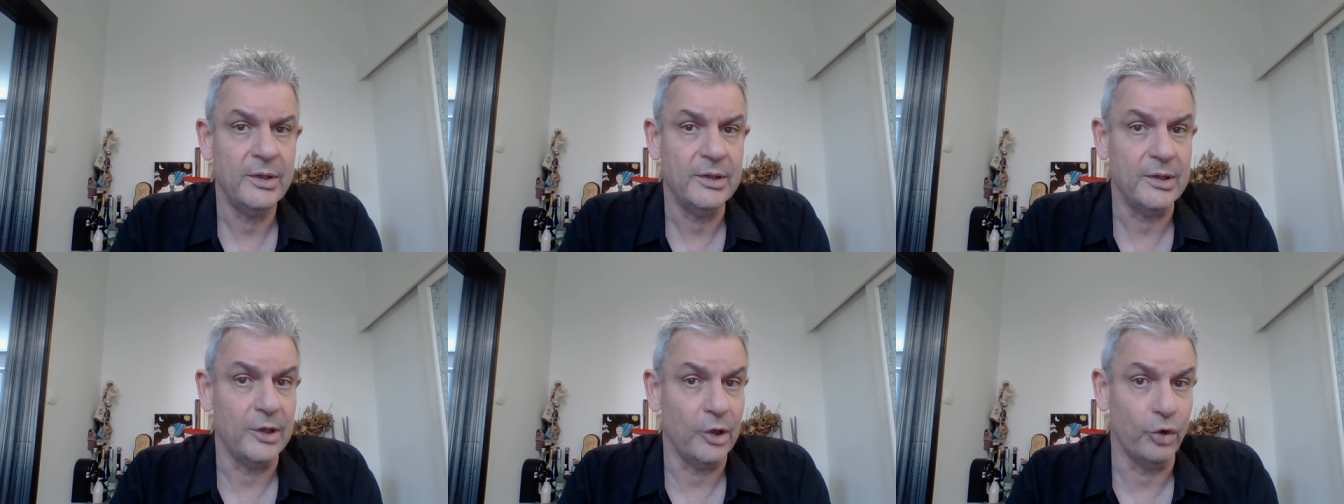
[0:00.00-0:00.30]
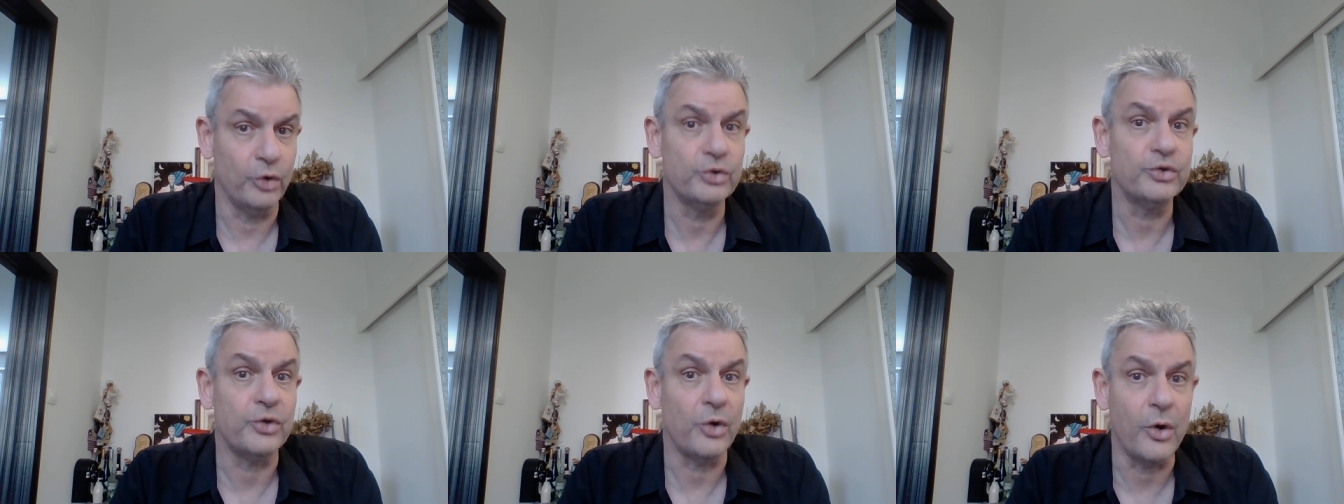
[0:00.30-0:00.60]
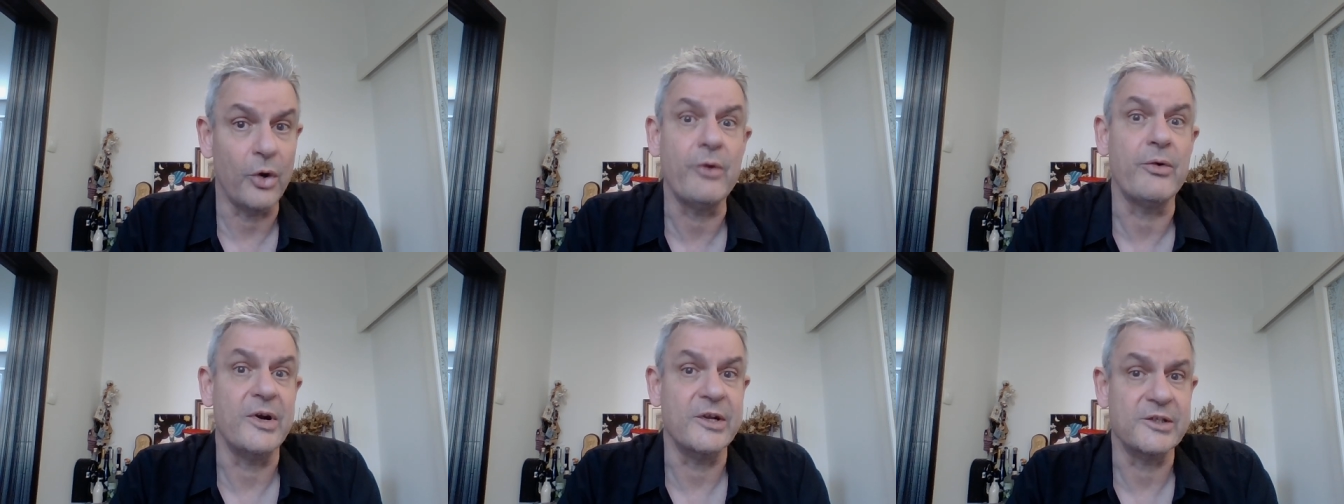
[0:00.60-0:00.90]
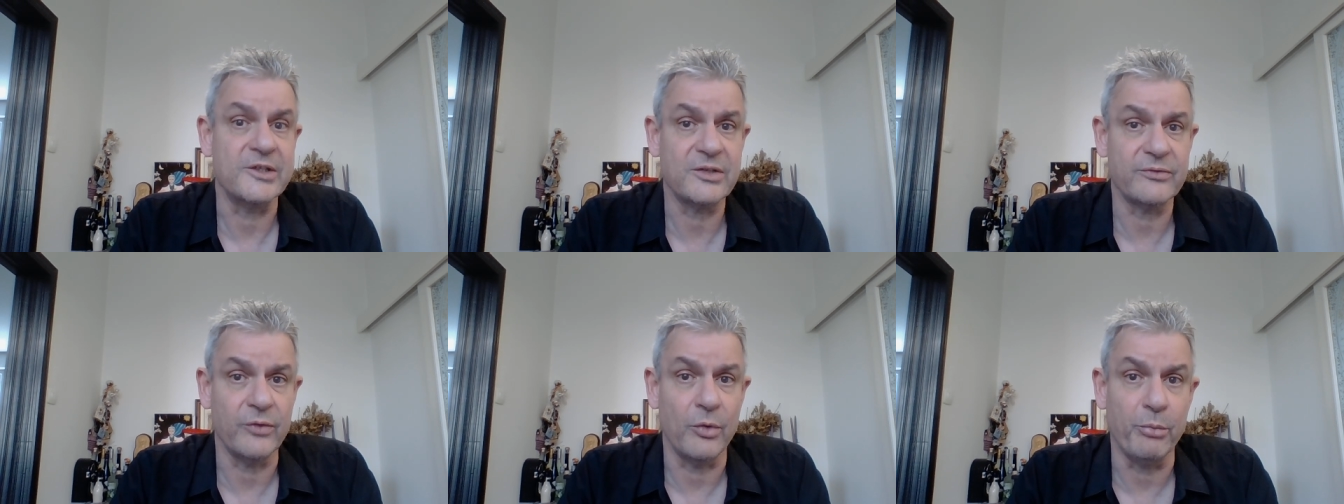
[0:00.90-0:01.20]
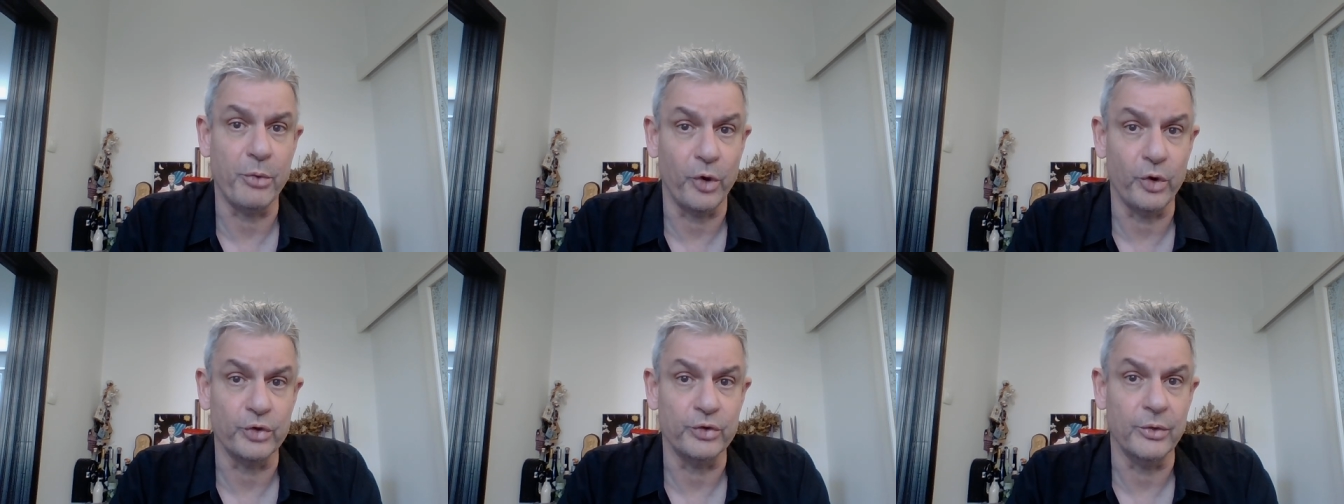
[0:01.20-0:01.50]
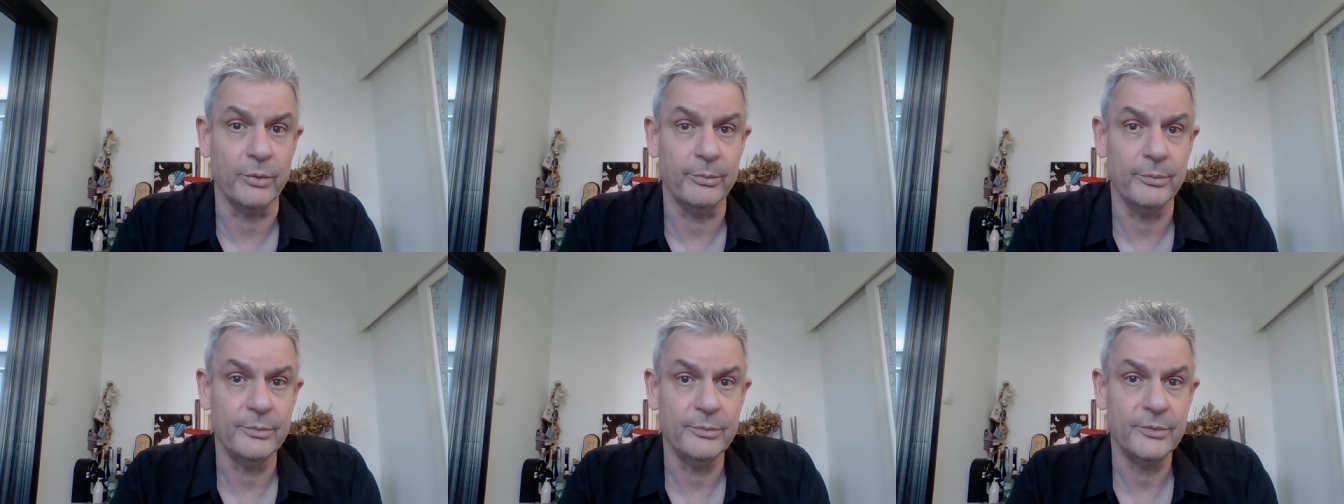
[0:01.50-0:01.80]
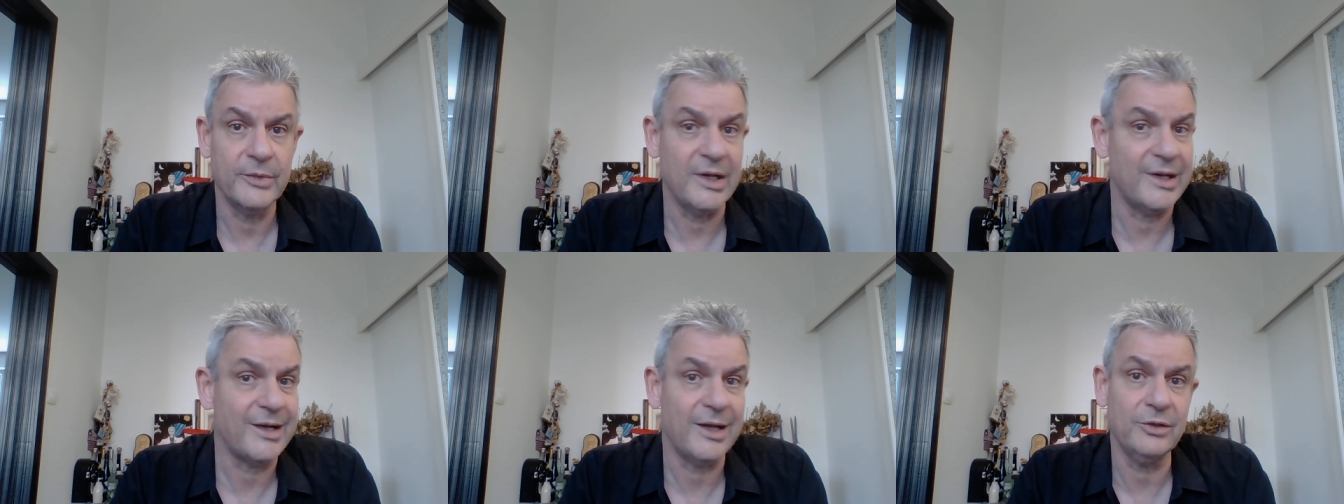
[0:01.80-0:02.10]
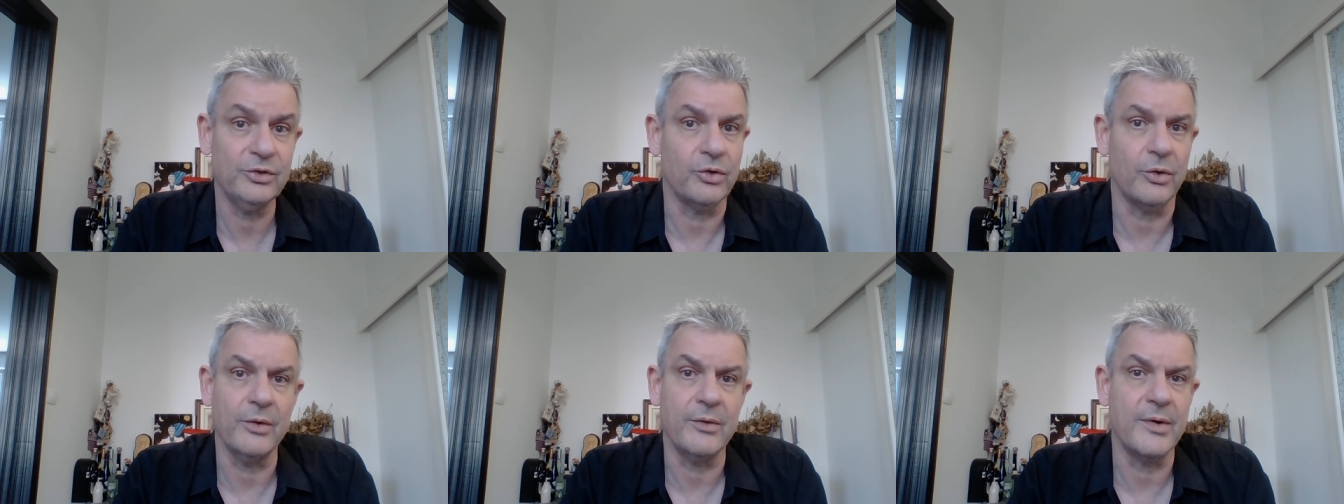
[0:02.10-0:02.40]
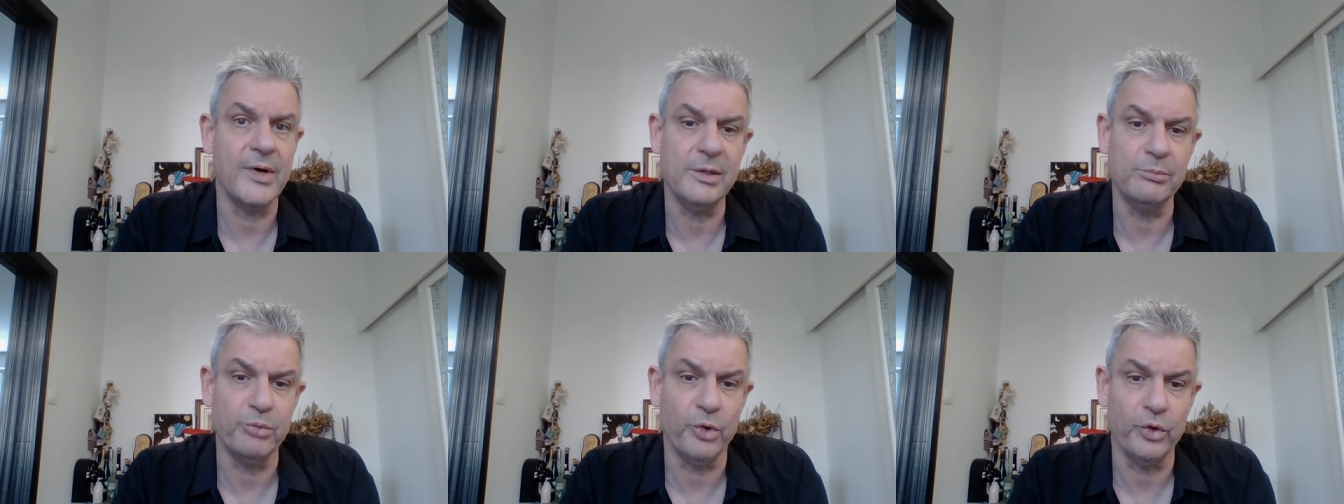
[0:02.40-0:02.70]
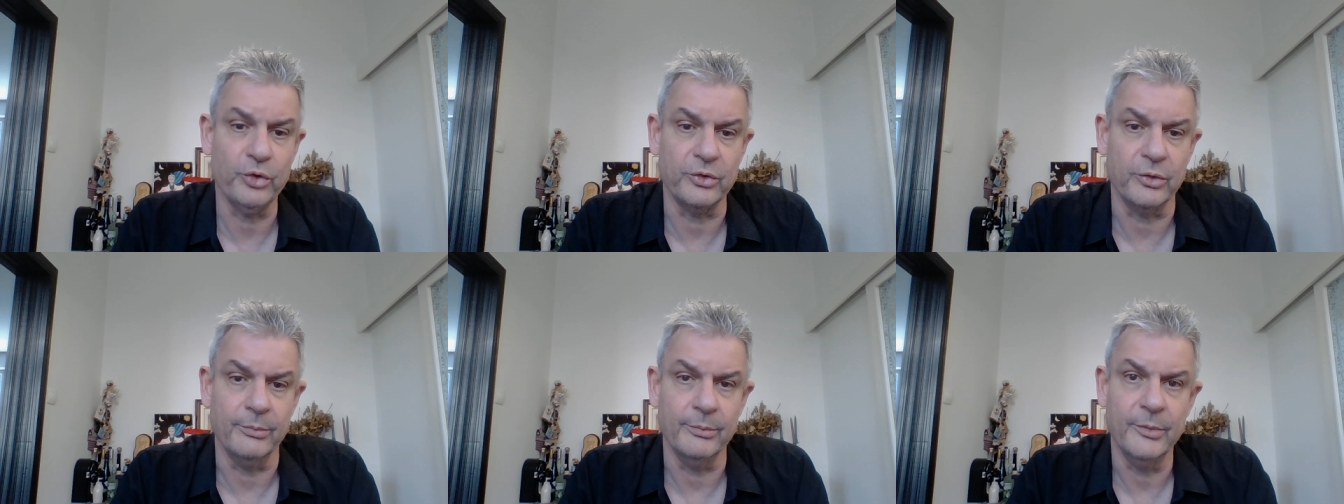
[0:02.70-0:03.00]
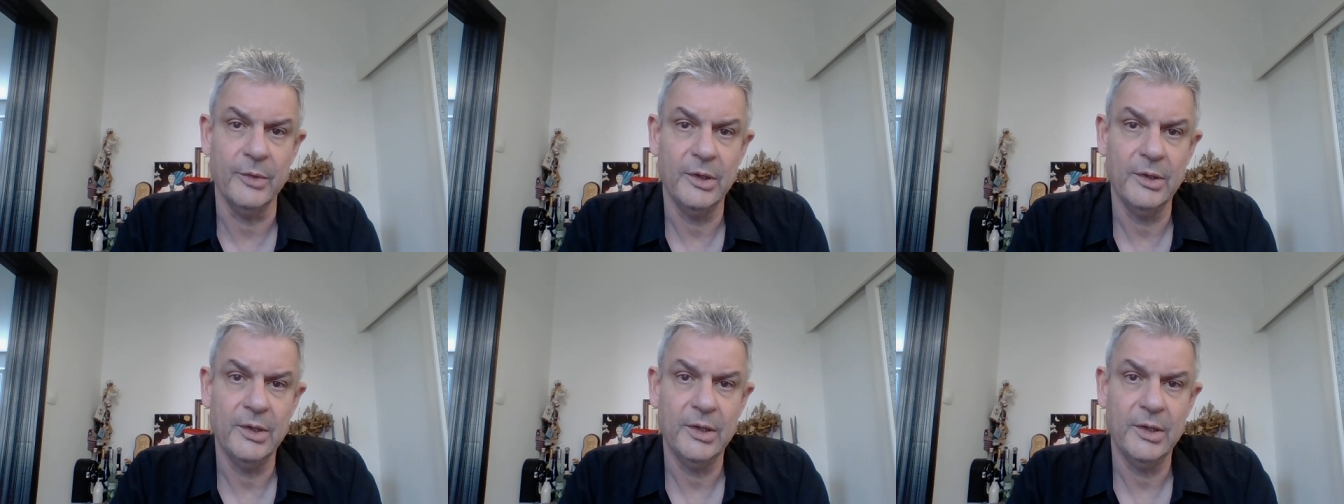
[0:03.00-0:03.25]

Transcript: low tolerance for boredom. He can't tolerate boredom.